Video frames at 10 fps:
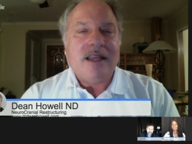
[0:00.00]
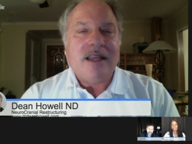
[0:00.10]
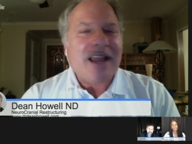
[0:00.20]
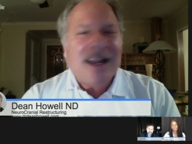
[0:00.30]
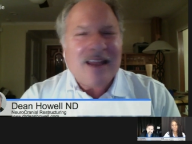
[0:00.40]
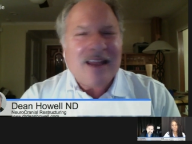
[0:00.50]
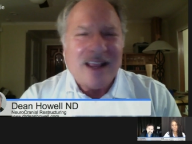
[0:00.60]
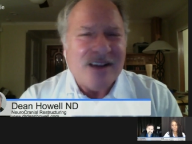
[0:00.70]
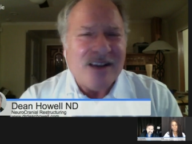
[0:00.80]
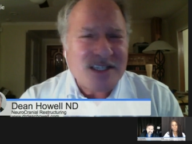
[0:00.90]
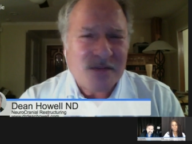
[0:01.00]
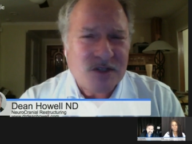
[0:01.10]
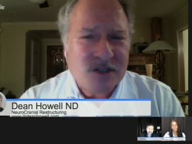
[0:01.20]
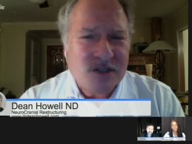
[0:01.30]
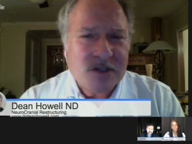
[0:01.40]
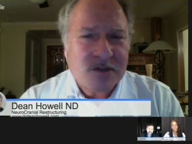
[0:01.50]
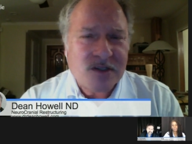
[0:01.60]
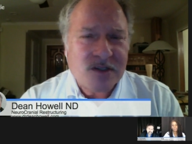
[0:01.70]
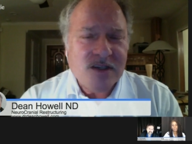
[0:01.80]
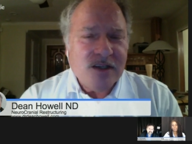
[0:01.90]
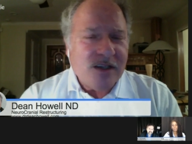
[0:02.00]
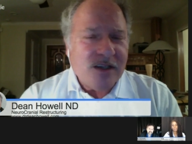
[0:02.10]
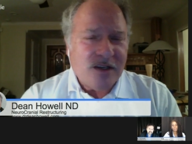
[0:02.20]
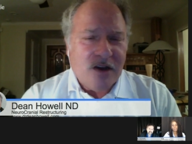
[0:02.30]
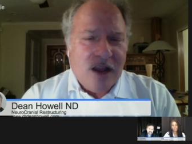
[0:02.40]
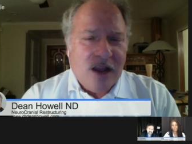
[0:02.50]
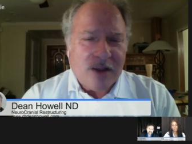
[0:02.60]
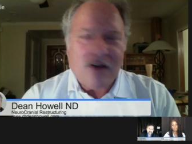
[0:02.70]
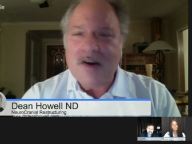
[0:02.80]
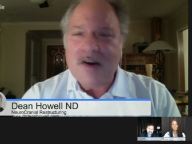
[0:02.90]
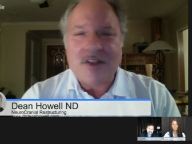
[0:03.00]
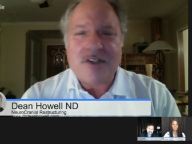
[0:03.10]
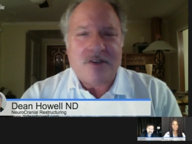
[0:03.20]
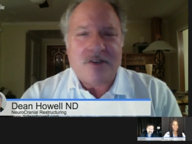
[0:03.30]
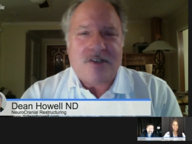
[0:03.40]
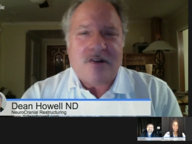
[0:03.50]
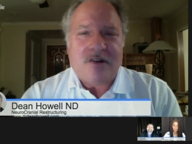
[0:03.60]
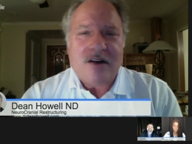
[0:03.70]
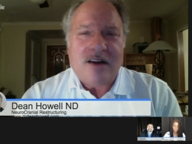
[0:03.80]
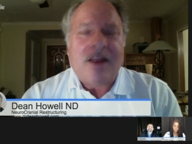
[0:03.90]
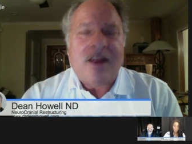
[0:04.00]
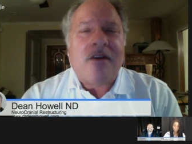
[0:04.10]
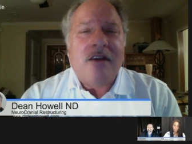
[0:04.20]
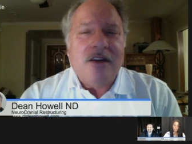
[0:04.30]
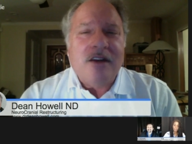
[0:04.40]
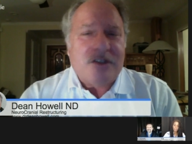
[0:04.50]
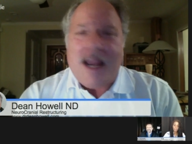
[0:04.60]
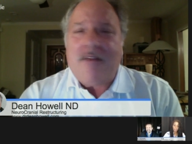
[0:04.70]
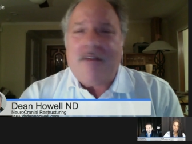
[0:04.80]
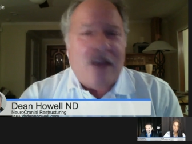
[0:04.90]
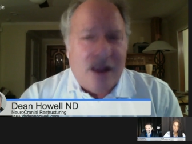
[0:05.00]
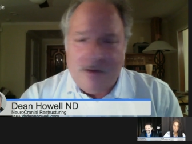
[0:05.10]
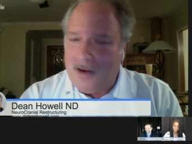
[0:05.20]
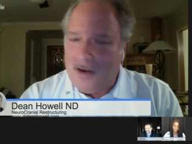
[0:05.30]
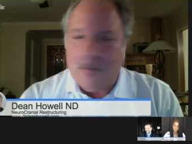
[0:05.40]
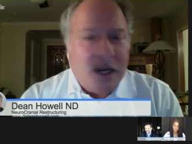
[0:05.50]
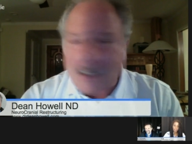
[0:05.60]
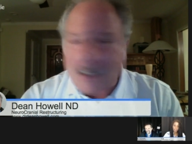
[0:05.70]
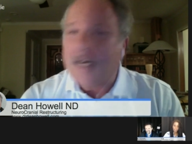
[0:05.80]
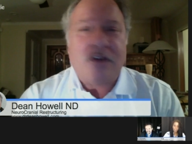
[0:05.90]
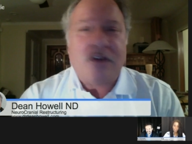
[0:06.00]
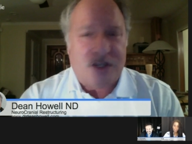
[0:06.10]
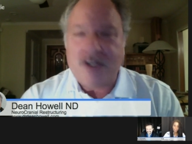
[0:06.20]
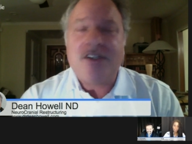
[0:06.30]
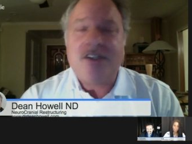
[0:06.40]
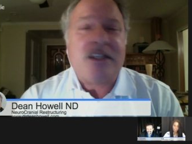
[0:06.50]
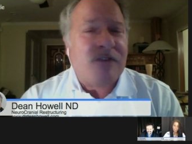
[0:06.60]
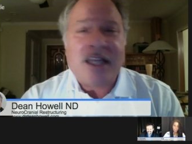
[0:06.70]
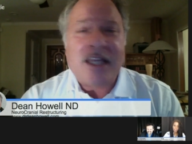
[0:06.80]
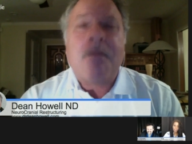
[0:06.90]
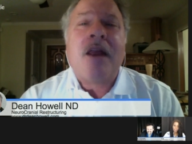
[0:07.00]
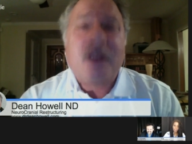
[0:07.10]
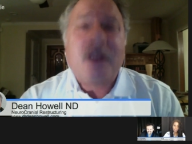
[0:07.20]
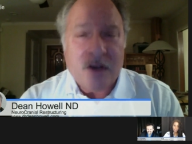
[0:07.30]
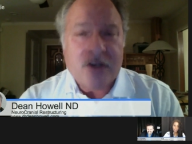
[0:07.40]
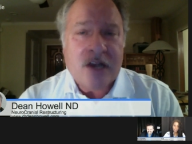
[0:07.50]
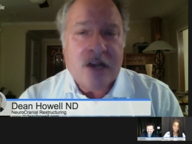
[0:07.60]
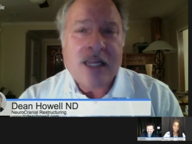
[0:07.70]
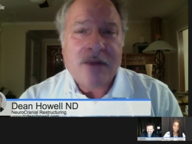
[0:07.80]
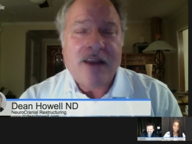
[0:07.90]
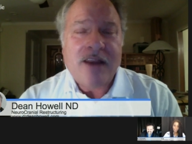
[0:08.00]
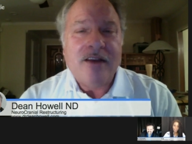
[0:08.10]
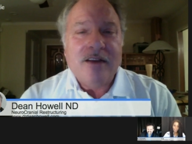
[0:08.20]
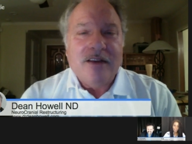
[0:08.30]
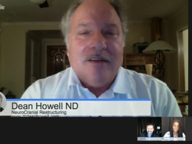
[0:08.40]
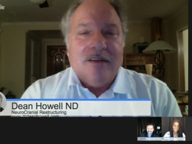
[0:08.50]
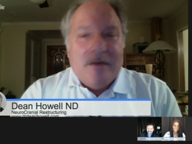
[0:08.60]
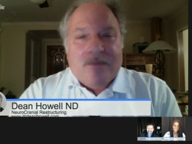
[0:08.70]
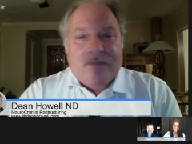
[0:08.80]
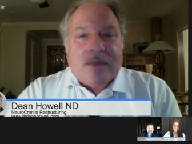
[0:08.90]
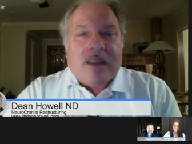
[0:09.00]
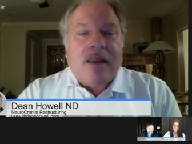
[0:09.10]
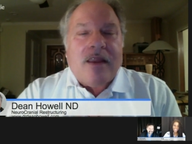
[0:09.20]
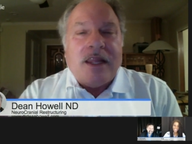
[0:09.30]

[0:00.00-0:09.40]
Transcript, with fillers: Kind of like custom shoes. You know how you go to the shoe store and try to find a, a bunch of different shoes till you find the pair that you can tolerate? Yeah.